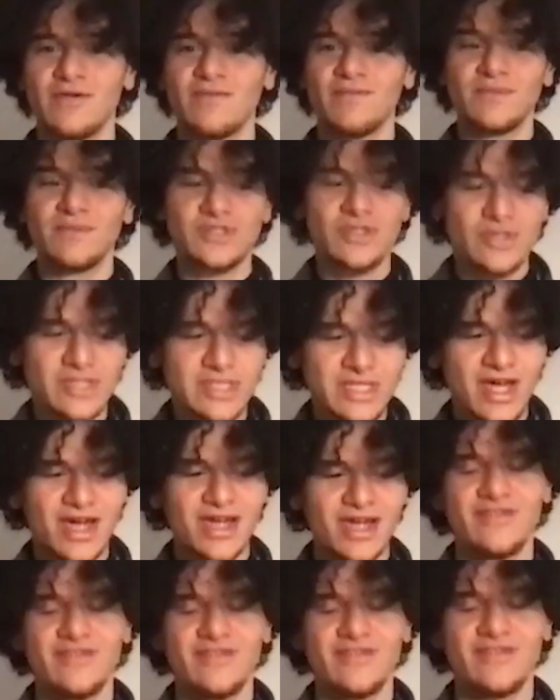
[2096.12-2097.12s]
So it's
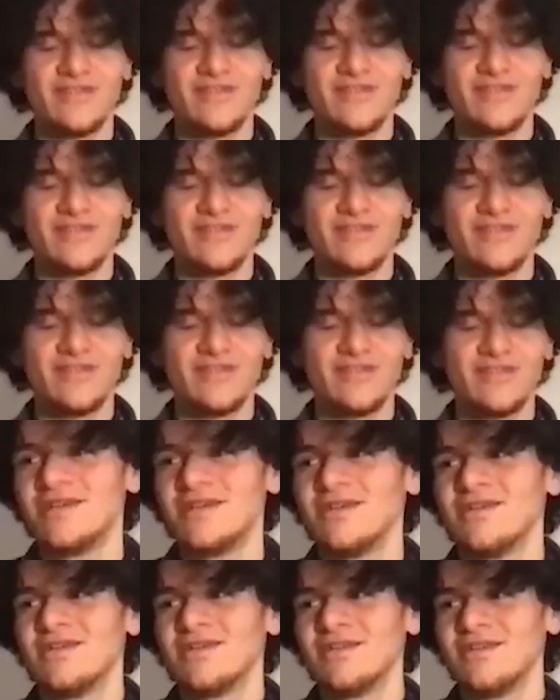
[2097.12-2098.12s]
kind of like
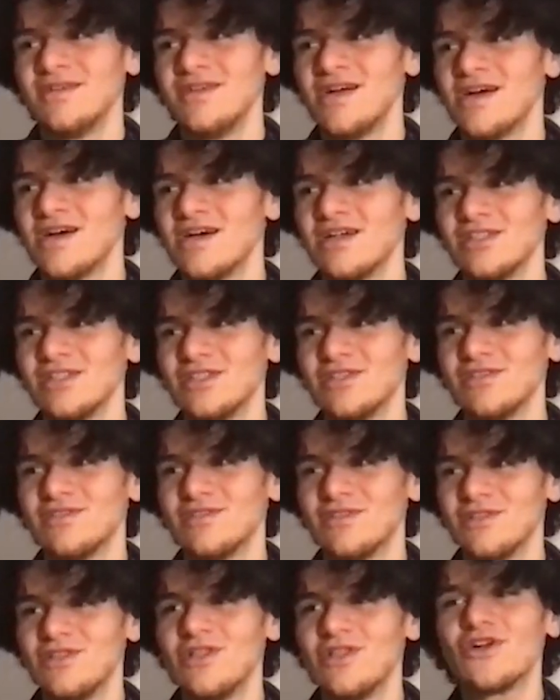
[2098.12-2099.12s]
yeah,
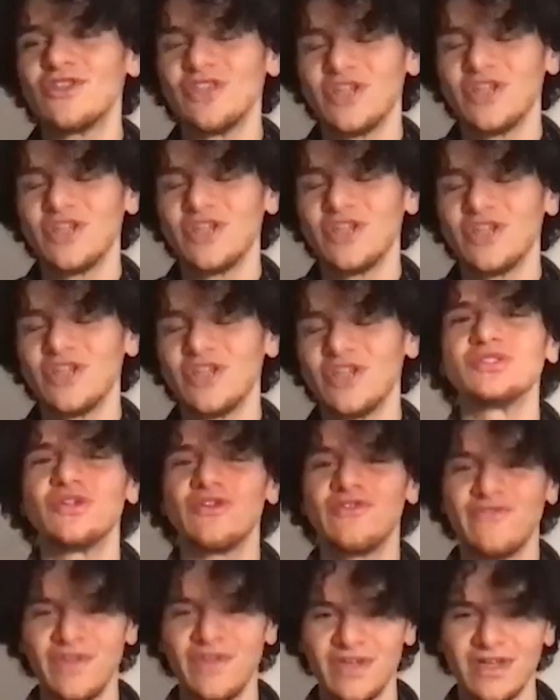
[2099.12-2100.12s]
learning by
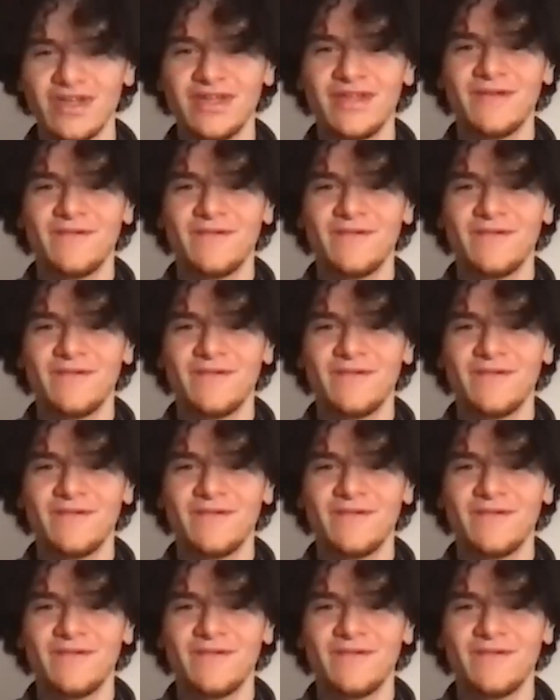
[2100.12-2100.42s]
observing